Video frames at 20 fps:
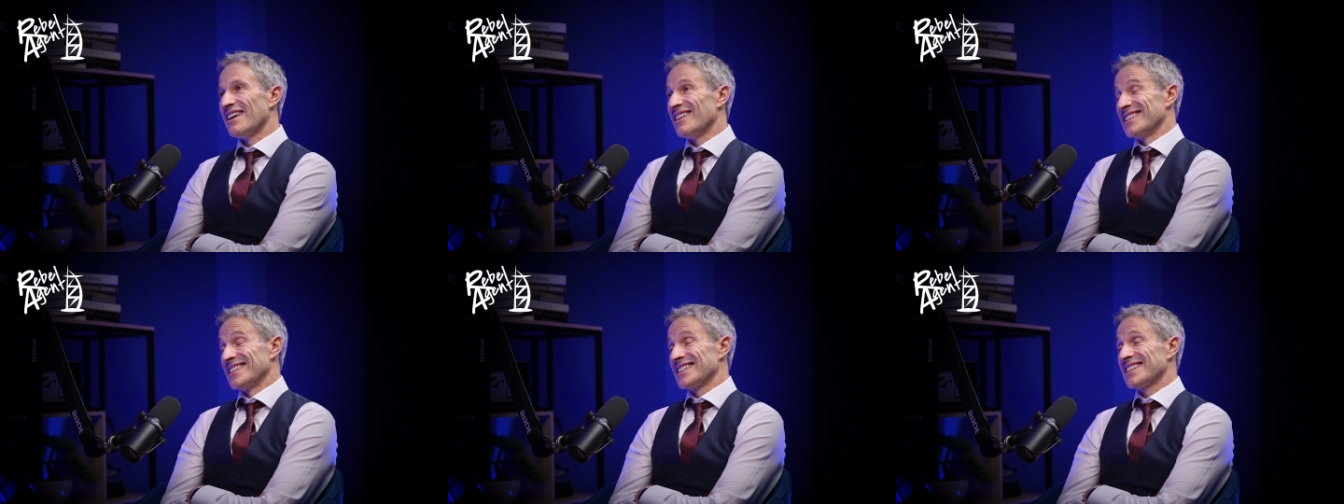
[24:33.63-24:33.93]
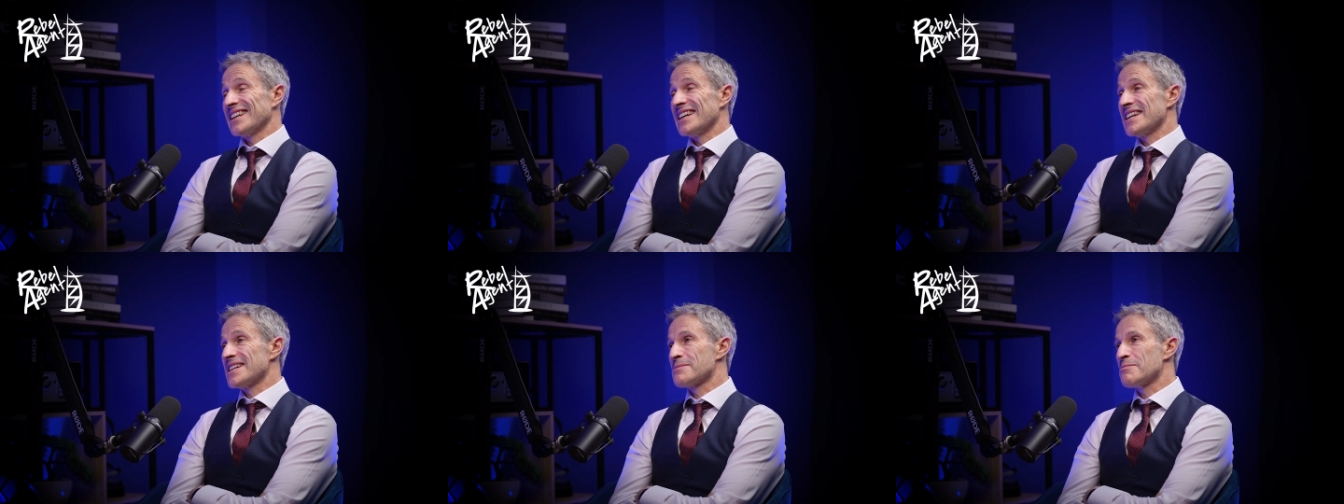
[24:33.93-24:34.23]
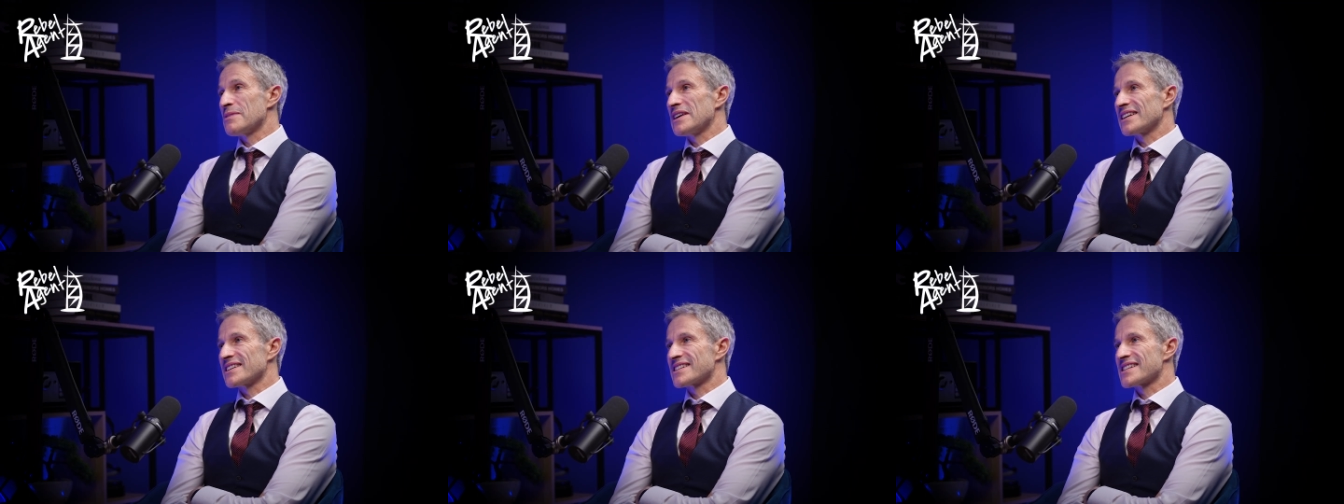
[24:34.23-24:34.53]
I see it as
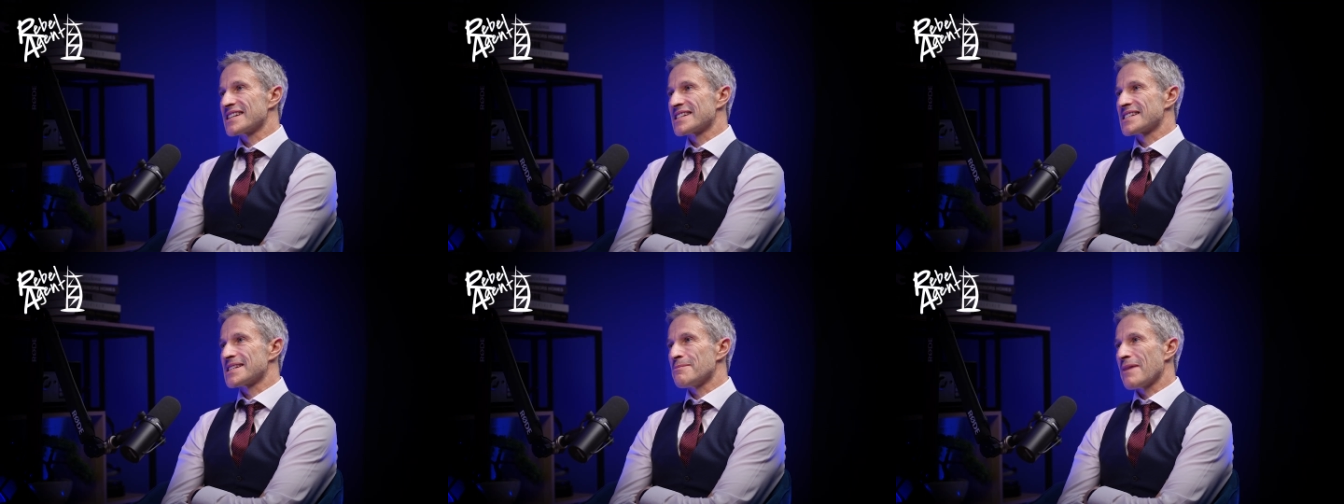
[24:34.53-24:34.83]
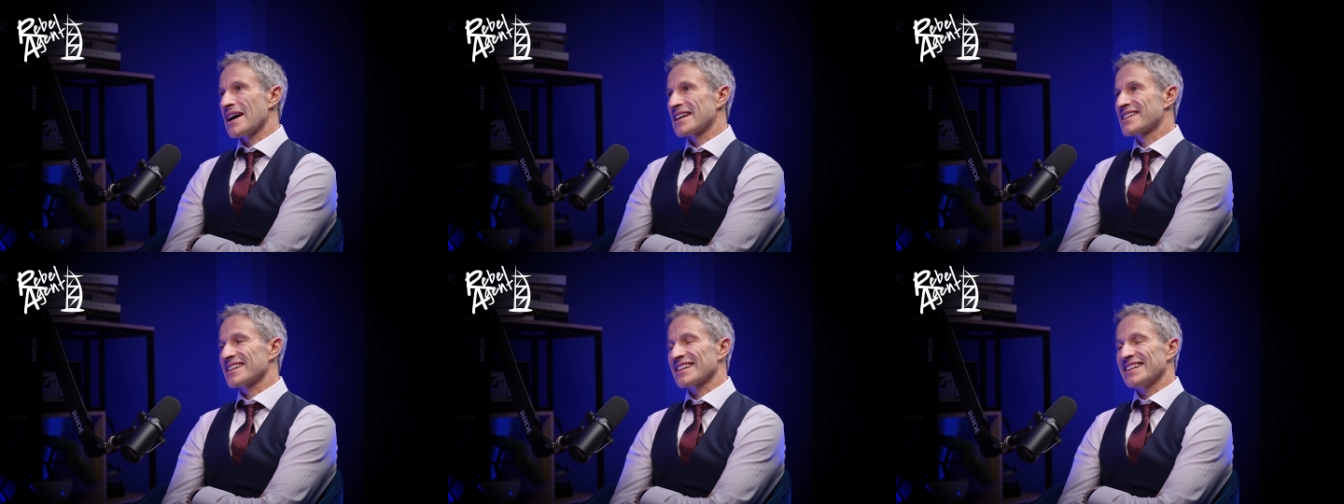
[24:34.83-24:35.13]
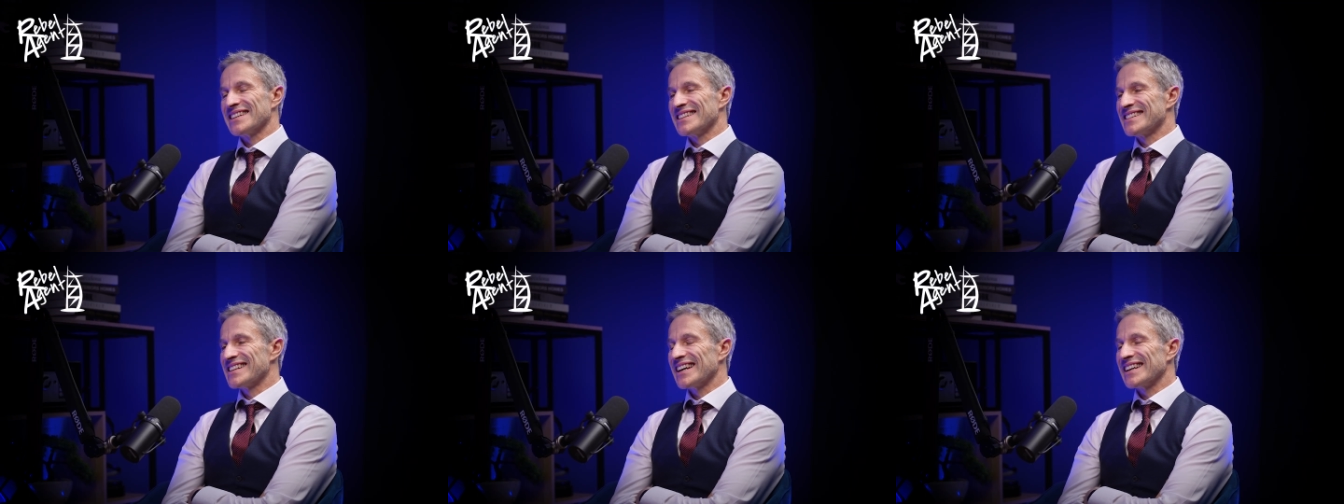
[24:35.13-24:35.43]
being
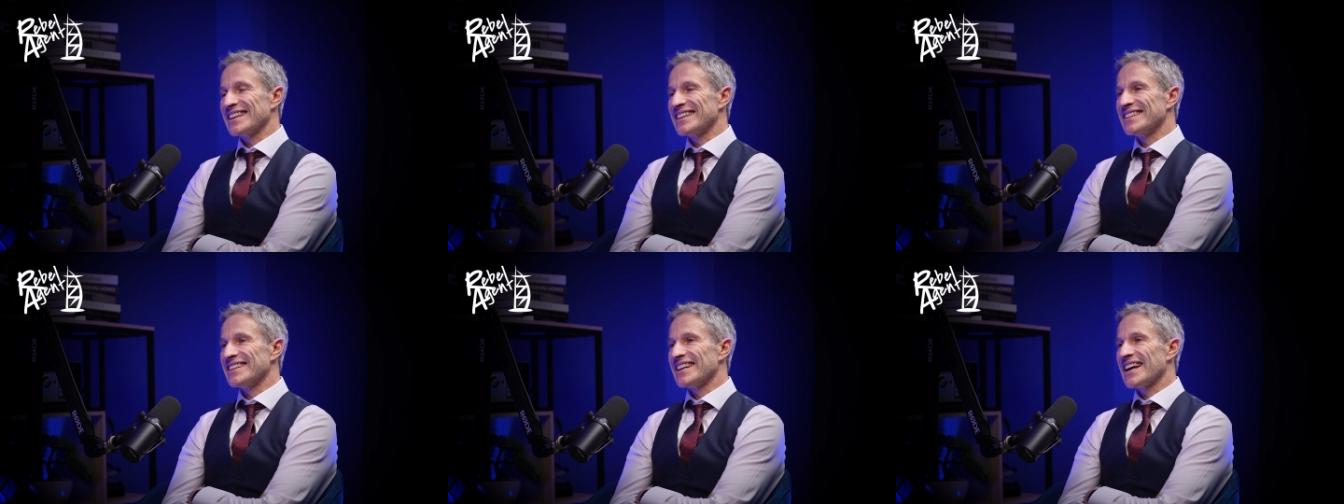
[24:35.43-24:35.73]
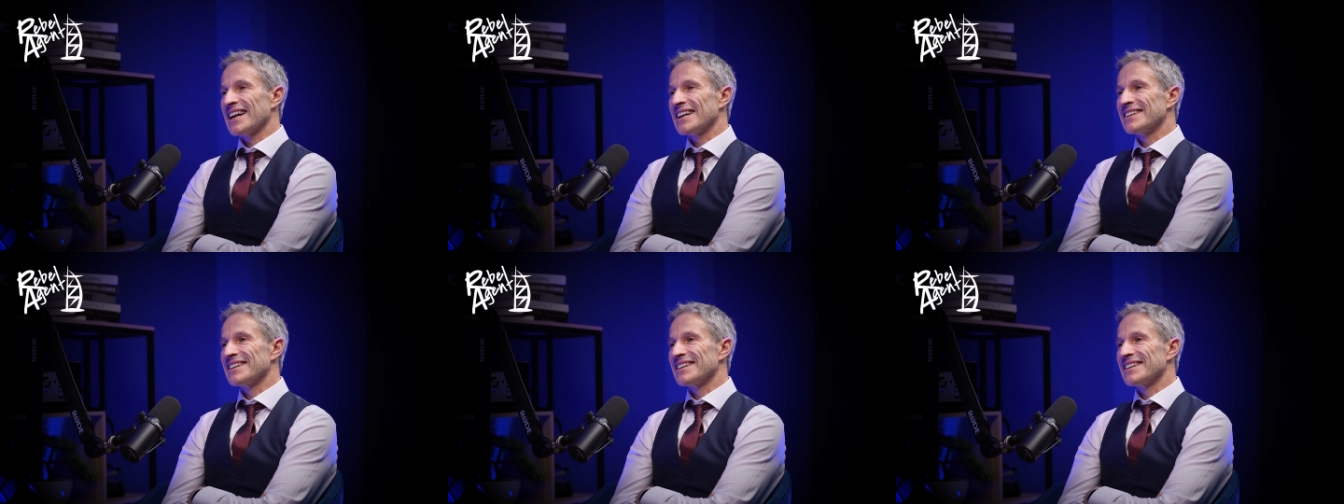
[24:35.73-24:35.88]
systematically taken